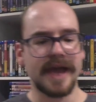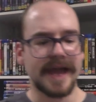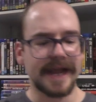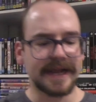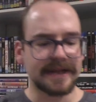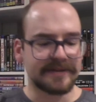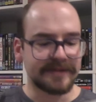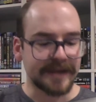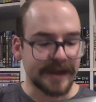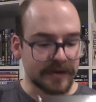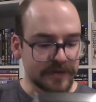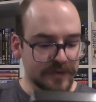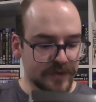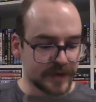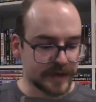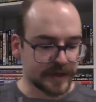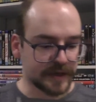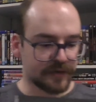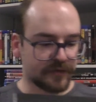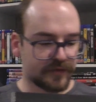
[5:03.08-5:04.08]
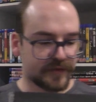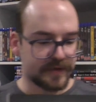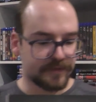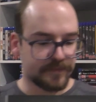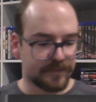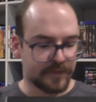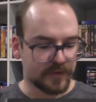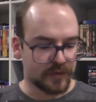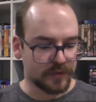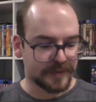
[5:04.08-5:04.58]
it sounds like an interesting
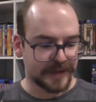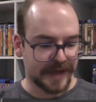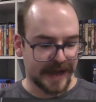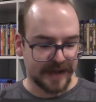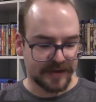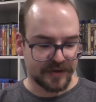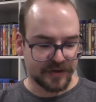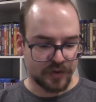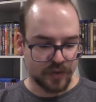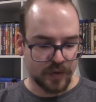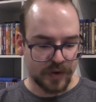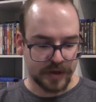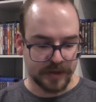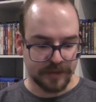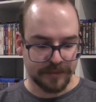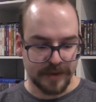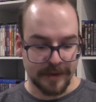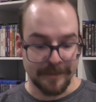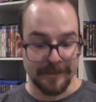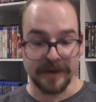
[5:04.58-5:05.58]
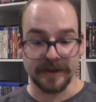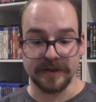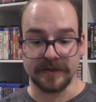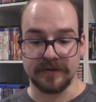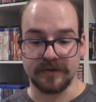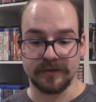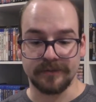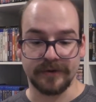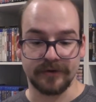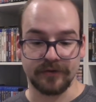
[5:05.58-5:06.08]
film. It has quite an
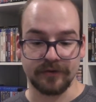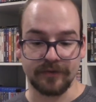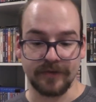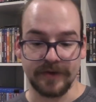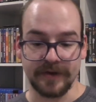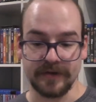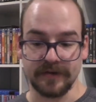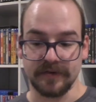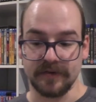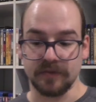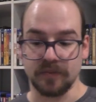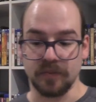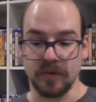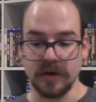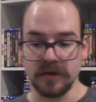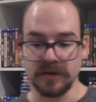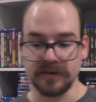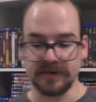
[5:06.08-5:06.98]
abundance of special features as well.